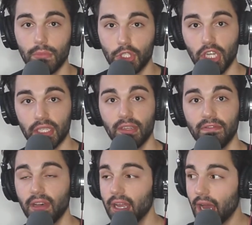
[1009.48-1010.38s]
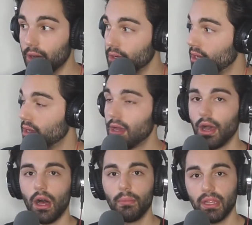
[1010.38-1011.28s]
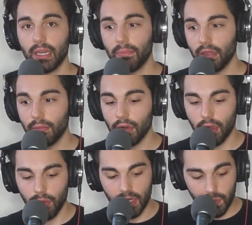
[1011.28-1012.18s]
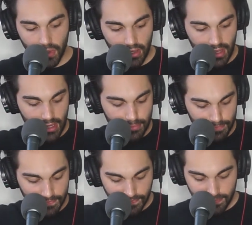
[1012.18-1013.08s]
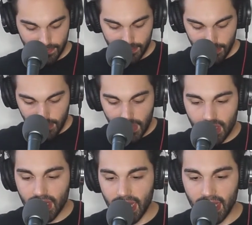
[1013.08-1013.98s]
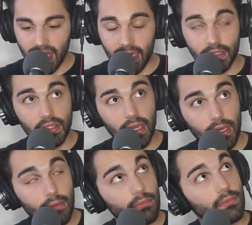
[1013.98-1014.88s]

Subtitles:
It's justified. I'll be like Bill Murray when he's wearing that King's like,